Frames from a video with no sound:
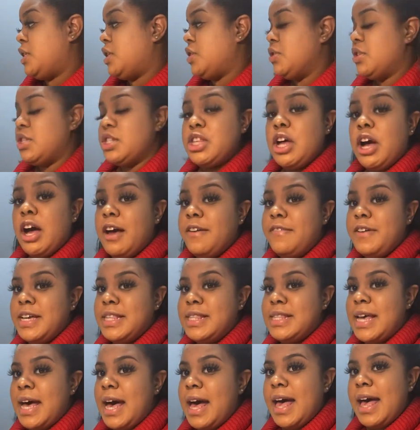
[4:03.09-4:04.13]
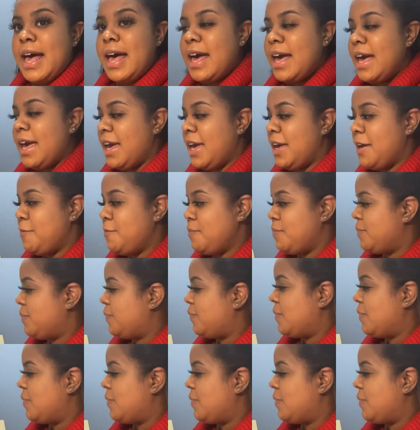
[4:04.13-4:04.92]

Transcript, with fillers: to story time!